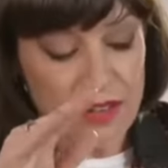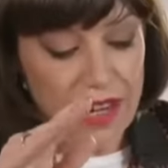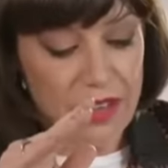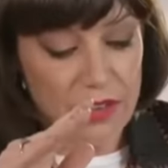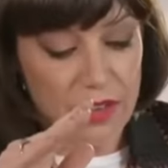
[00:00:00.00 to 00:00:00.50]

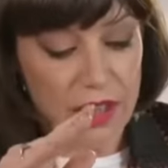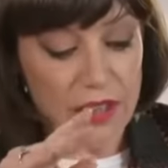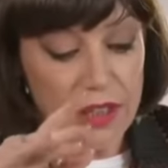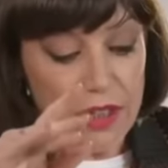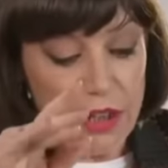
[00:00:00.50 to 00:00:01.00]
days
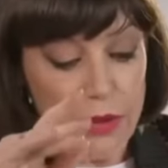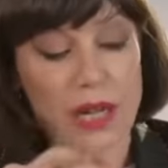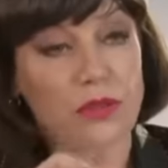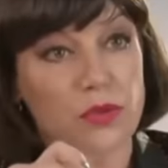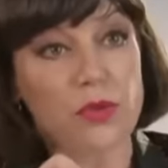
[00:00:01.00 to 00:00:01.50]
then, you
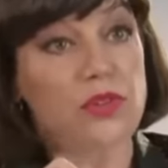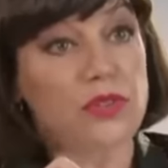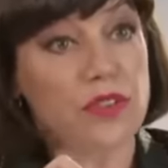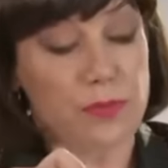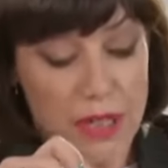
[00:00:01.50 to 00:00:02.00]
announced
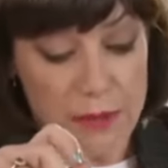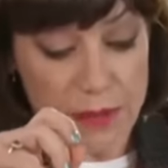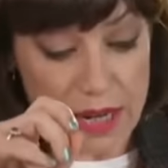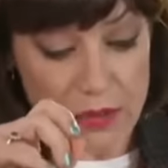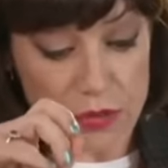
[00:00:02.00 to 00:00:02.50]
£45 billion
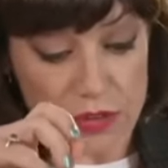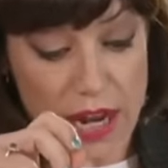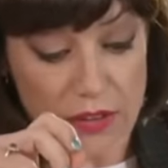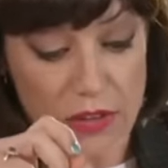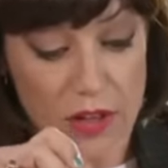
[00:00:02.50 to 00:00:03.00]
of
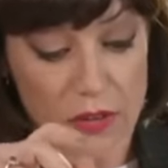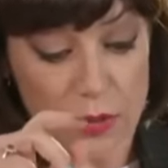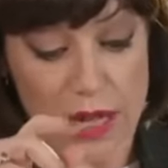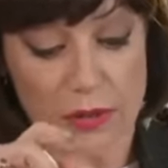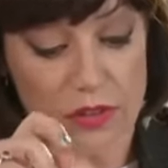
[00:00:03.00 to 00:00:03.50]
tax cuts
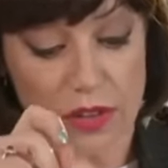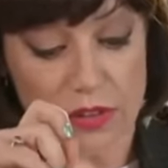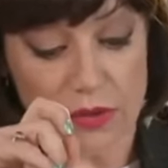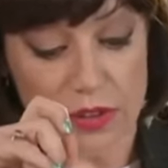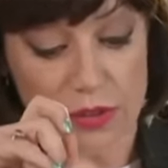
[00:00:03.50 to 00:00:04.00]
without
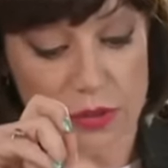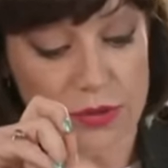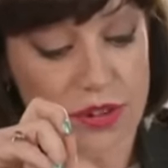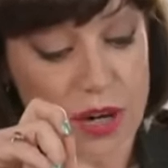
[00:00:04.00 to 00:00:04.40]
setting a fiscal